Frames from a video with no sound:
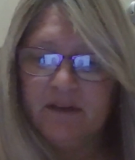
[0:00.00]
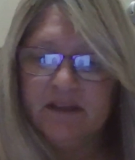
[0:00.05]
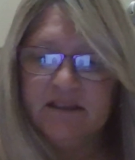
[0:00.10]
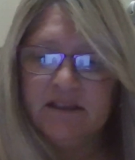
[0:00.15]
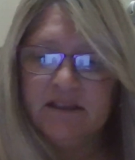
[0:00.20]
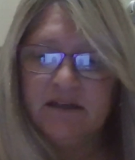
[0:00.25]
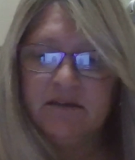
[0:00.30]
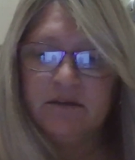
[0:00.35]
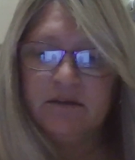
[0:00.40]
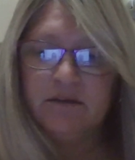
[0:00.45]

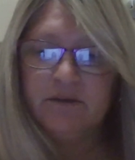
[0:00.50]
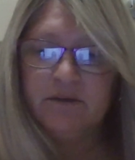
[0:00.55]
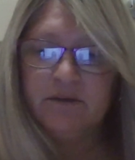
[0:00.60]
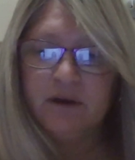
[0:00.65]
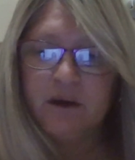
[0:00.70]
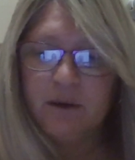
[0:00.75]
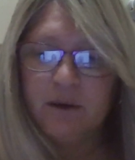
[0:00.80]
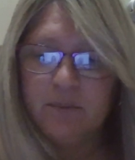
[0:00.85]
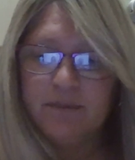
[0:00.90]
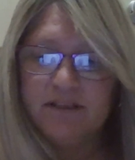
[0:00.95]
These
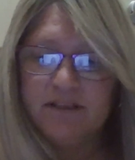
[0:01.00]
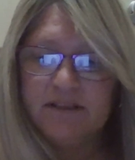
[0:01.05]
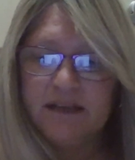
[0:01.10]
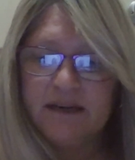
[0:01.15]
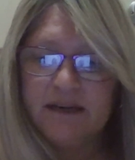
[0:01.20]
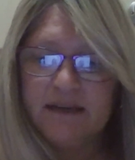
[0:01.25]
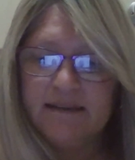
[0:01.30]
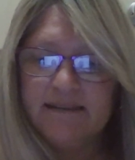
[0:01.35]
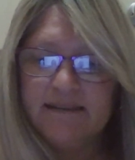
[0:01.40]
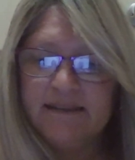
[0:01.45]
include home
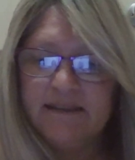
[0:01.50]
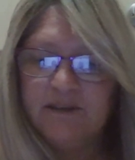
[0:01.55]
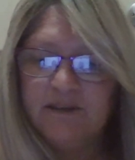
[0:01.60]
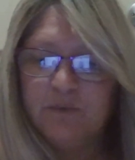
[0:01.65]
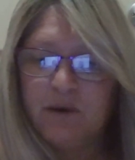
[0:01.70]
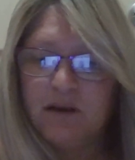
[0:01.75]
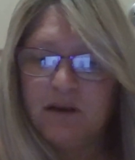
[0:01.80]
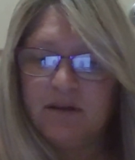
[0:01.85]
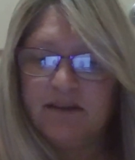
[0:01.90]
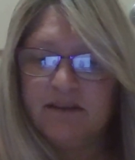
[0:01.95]
studies as
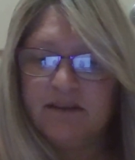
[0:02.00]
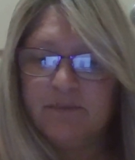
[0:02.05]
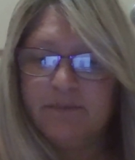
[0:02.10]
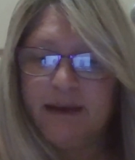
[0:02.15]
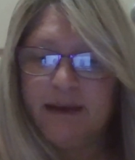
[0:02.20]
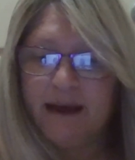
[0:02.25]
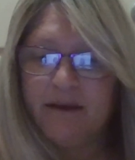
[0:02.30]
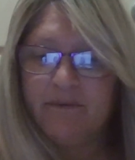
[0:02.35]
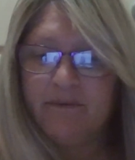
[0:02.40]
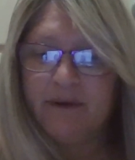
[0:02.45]
well as
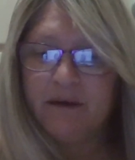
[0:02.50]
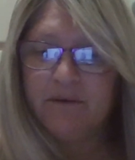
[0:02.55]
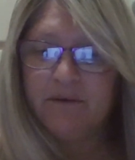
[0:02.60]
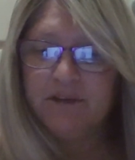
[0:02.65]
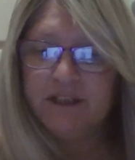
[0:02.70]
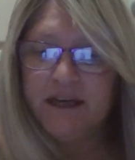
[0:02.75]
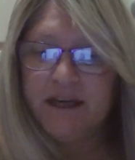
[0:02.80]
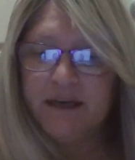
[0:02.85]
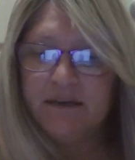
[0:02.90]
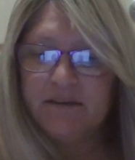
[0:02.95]

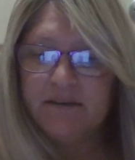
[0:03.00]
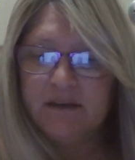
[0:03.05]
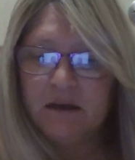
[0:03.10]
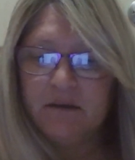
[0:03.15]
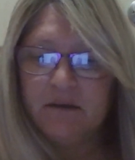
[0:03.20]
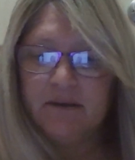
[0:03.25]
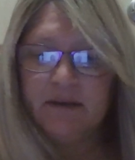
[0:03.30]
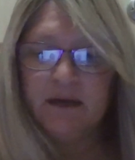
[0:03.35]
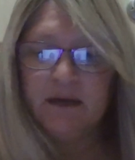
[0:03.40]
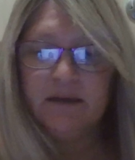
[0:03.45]
background checks
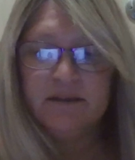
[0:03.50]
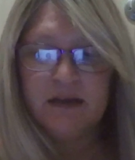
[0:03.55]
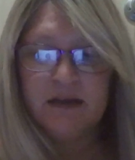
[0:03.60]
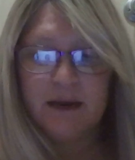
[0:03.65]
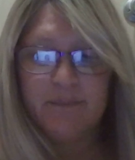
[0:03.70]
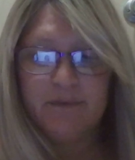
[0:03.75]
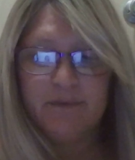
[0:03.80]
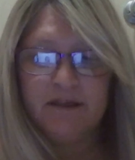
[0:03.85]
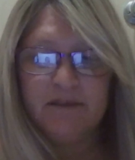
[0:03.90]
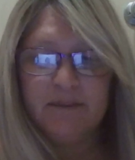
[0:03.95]
on the
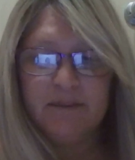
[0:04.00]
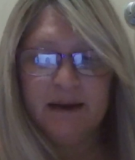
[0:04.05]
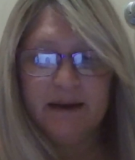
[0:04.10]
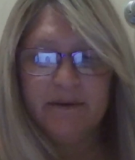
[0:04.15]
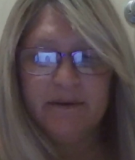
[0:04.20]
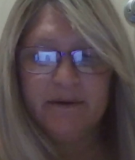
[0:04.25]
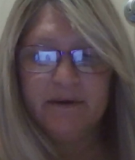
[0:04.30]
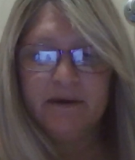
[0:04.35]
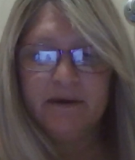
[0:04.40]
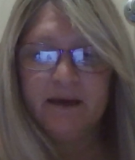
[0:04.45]
adopting
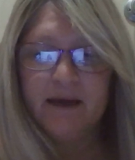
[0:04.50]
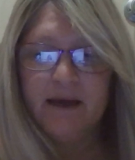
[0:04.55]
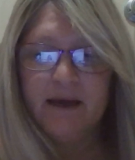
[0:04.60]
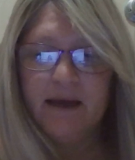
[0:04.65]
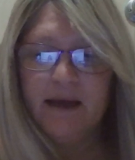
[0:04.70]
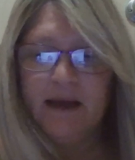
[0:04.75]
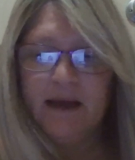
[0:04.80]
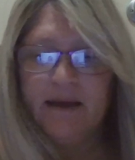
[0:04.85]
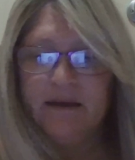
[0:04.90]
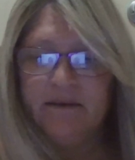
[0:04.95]
parent,
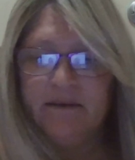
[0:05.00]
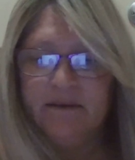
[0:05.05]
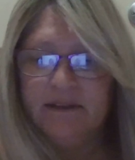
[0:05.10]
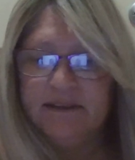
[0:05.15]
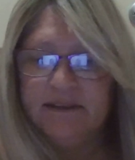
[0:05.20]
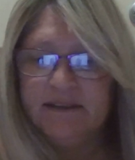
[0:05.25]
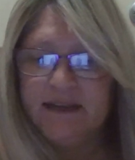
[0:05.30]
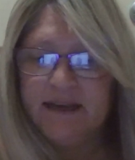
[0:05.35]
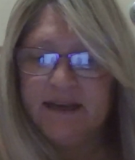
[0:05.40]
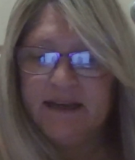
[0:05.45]
and in
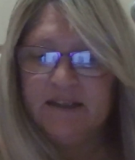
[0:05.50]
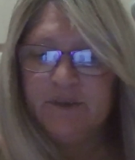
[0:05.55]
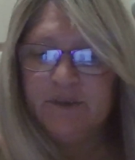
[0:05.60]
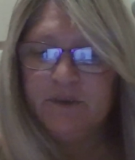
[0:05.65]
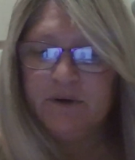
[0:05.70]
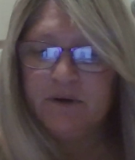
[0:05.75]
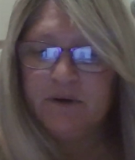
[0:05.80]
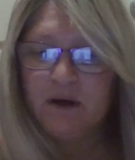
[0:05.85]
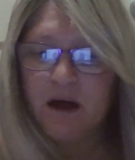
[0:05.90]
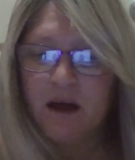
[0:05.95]
this case,
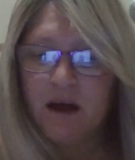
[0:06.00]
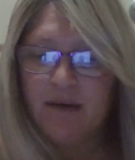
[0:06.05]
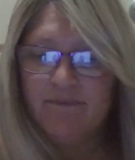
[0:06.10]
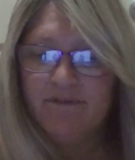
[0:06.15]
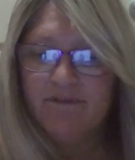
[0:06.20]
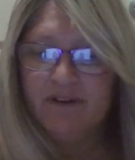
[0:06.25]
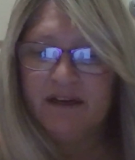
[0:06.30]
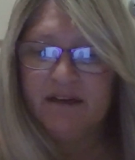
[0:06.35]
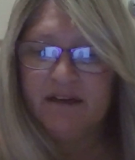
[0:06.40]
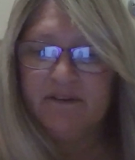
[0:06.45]
we are
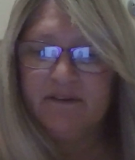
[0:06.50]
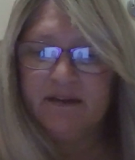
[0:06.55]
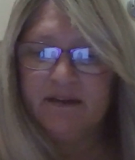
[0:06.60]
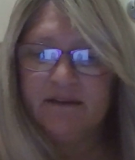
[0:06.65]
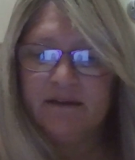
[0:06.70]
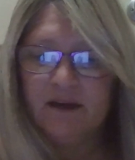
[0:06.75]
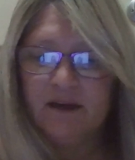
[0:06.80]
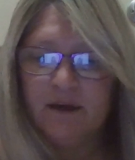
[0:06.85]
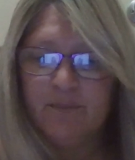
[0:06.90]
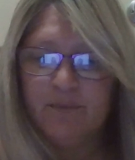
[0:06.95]
confident
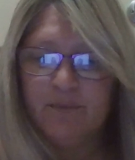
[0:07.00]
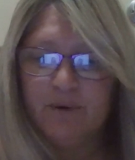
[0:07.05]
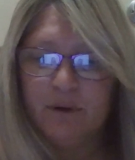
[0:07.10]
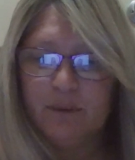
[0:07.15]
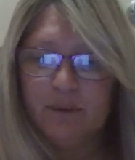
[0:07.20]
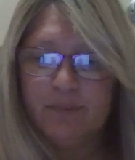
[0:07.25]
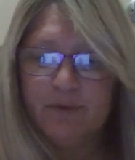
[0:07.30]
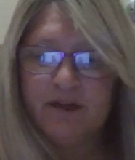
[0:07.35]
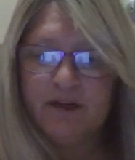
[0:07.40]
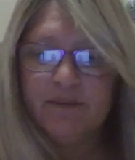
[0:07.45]
that the
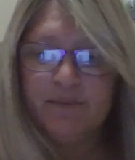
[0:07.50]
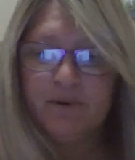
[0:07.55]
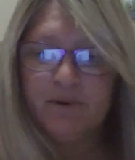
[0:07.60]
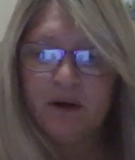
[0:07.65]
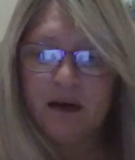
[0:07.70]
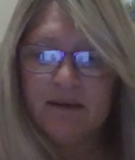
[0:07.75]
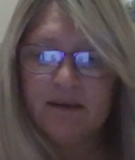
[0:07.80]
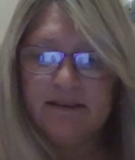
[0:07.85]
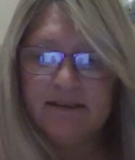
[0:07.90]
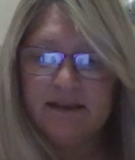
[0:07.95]
appropriate
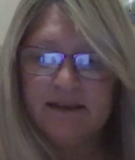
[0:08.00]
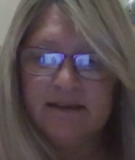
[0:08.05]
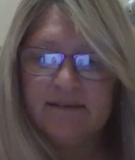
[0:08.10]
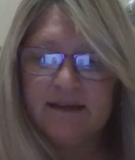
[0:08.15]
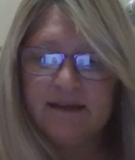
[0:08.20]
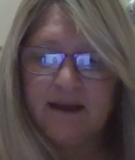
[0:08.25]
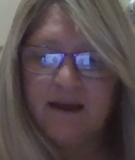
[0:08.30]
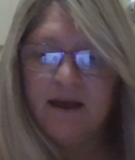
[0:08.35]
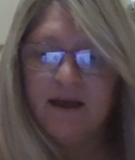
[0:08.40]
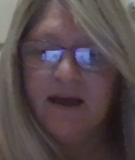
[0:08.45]
process
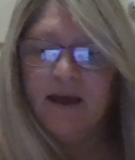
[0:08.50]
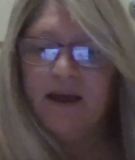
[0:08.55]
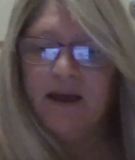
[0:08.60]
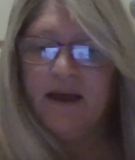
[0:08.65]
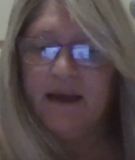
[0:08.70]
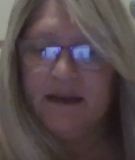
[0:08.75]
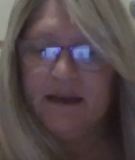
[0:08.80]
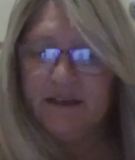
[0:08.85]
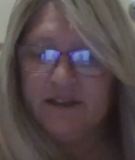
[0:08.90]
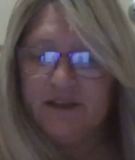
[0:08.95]

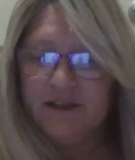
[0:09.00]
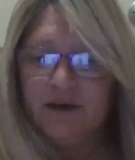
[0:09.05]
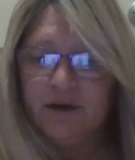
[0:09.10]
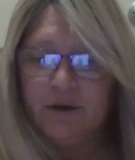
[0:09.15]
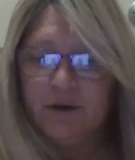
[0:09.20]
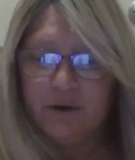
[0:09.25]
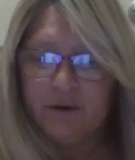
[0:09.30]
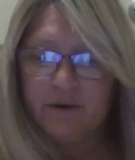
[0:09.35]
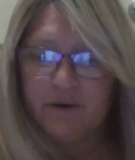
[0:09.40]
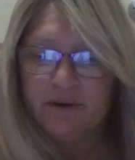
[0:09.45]
is
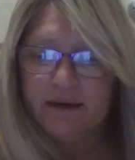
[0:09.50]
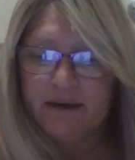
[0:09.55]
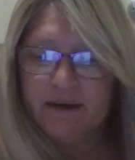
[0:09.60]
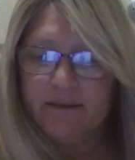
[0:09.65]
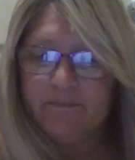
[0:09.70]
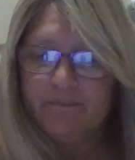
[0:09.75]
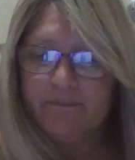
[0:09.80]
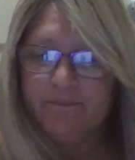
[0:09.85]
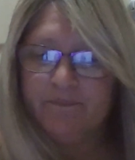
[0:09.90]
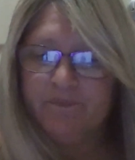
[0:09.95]

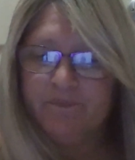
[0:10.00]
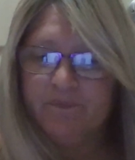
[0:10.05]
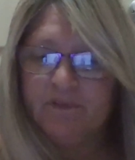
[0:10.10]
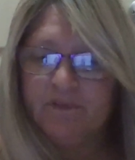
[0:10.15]
occurring.